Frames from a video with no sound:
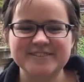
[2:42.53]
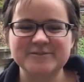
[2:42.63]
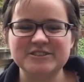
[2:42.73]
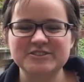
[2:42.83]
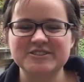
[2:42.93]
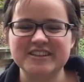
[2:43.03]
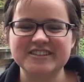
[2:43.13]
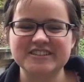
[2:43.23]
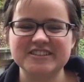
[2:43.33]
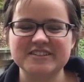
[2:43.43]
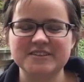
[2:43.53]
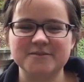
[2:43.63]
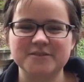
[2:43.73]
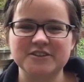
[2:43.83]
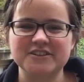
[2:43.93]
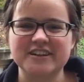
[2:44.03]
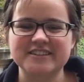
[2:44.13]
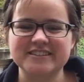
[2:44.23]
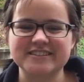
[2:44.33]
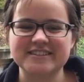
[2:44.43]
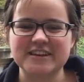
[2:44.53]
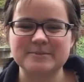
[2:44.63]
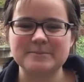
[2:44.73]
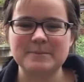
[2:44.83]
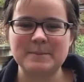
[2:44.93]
Would you change anything for your next exam?